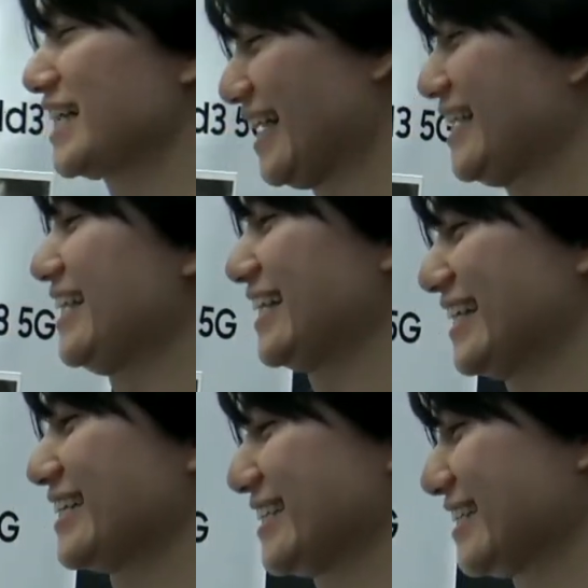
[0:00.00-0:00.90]
but I
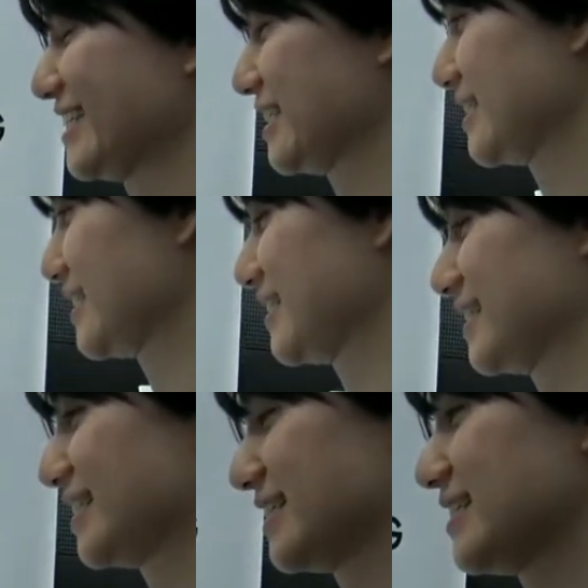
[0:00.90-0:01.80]
practice a little bit.
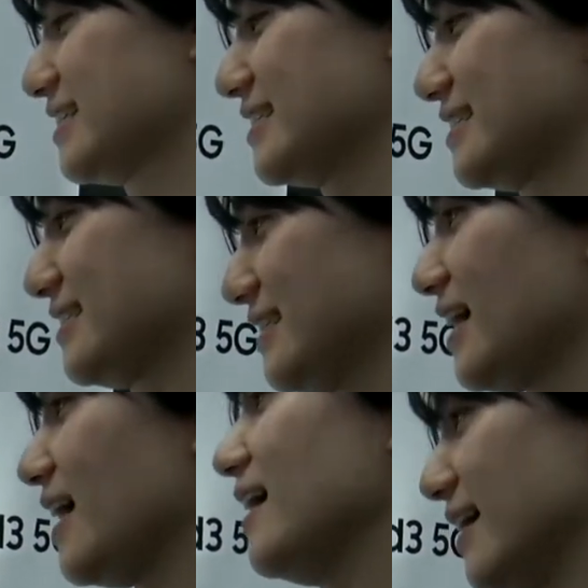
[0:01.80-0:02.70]

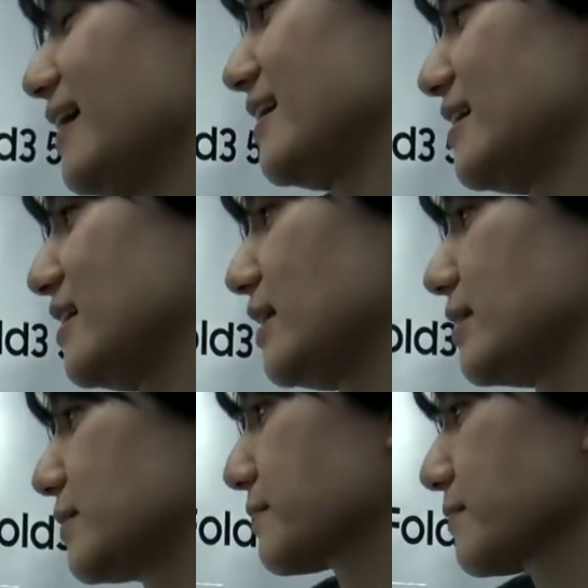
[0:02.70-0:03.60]
And there is something that
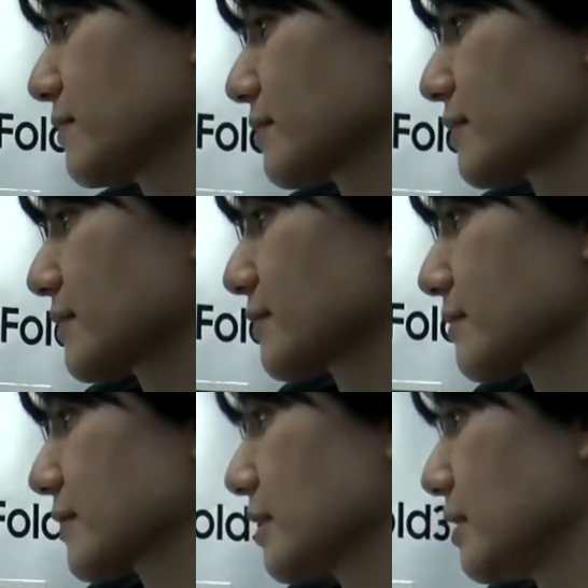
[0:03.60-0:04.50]
I'd like to show to
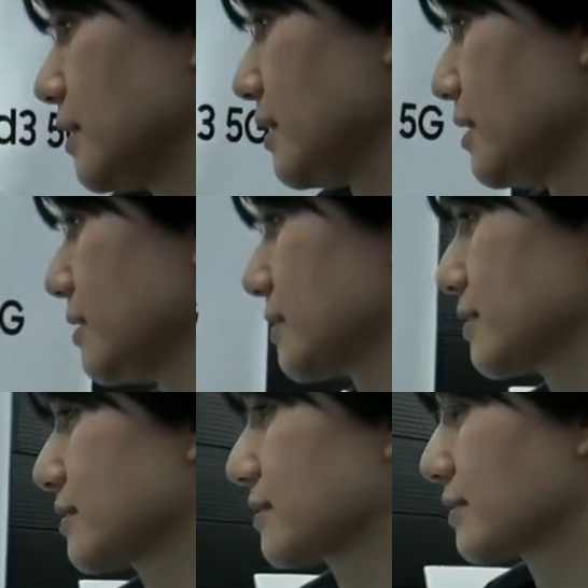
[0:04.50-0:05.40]
you. So let
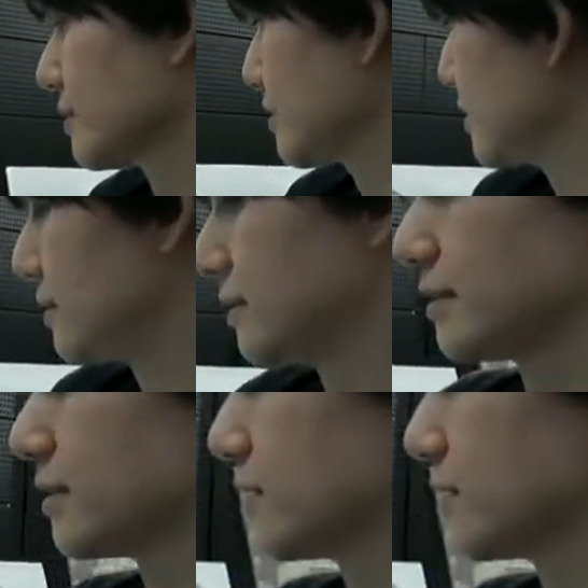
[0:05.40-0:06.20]
me put it